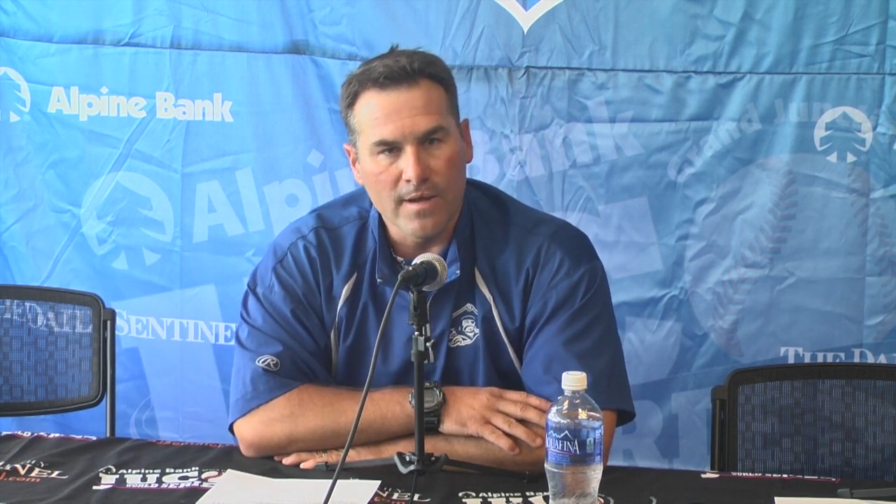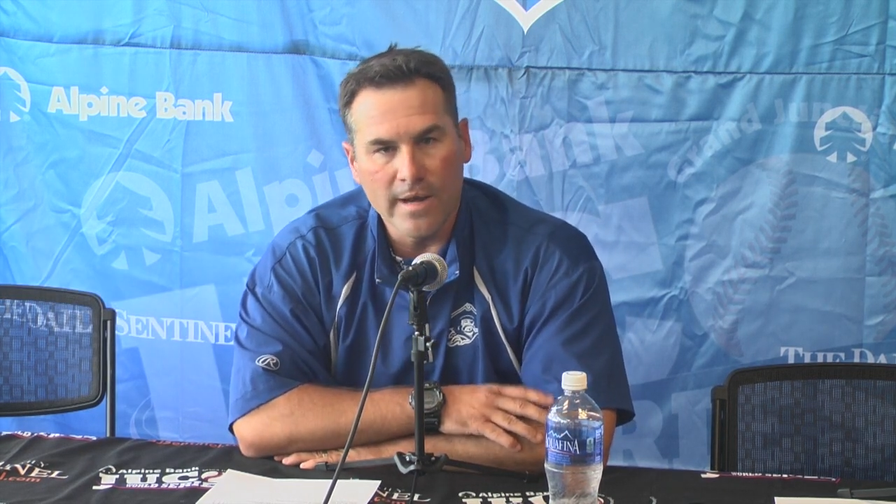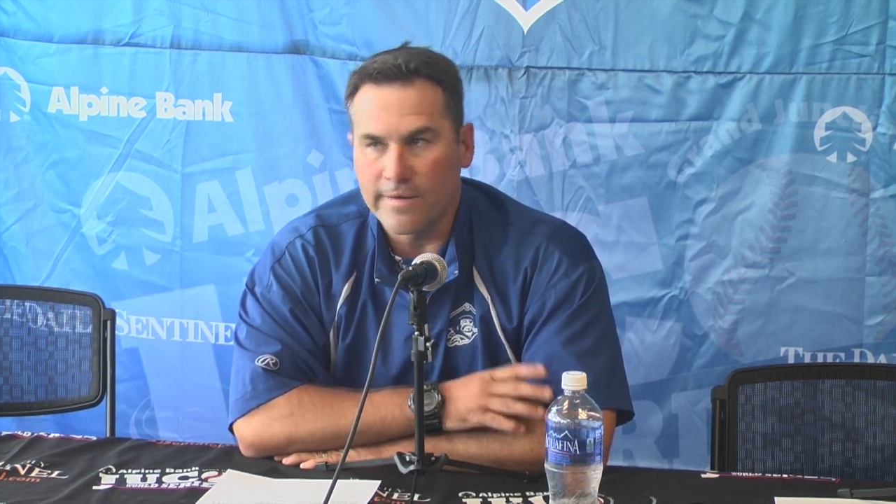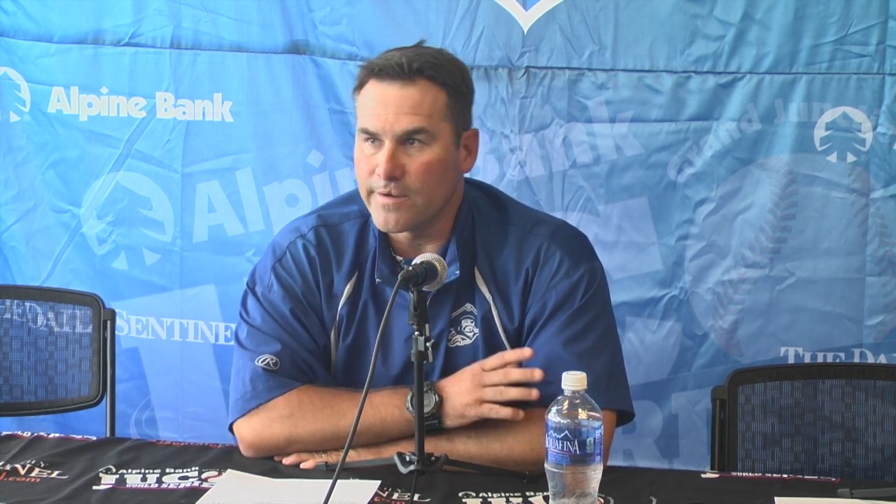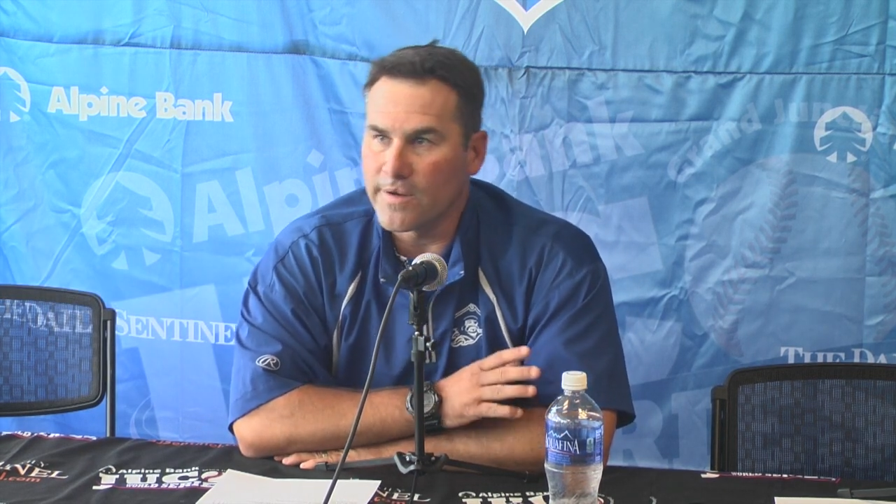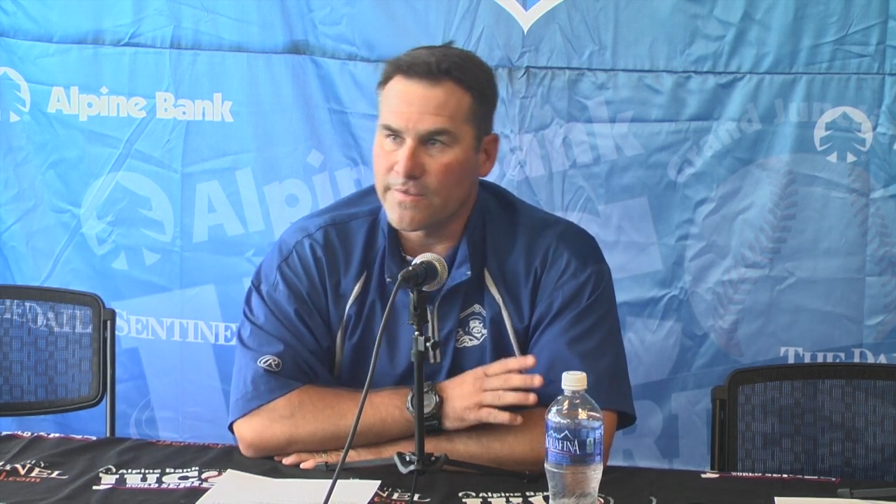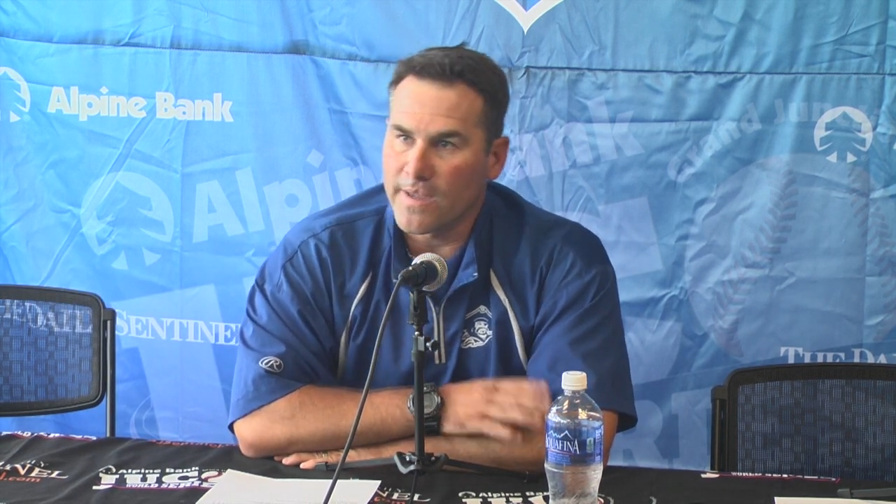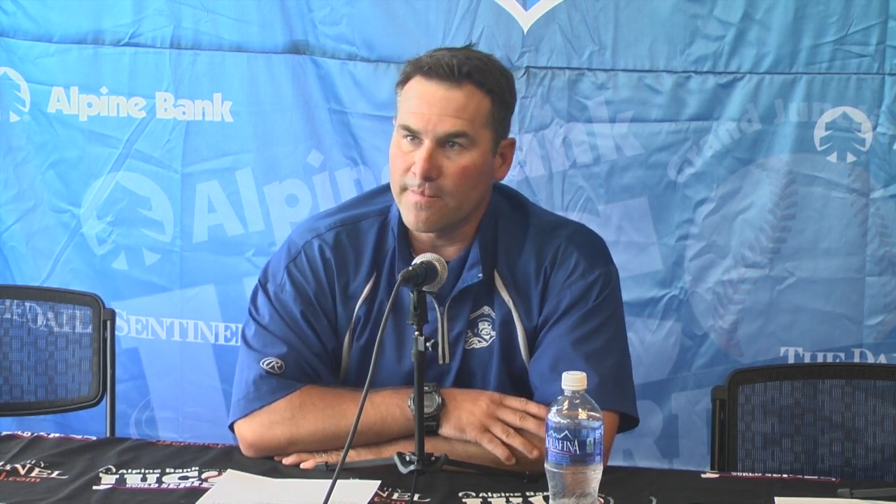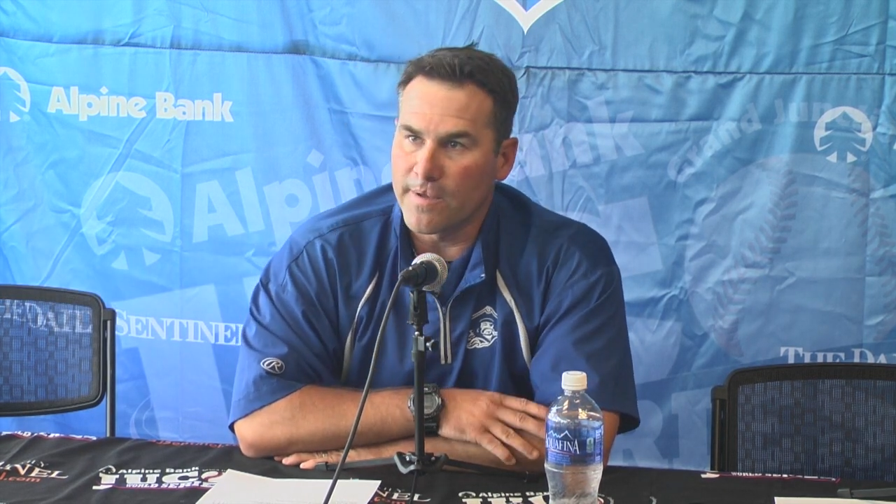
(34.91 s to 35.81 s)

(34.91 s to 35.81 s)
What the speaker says: I didn't do anything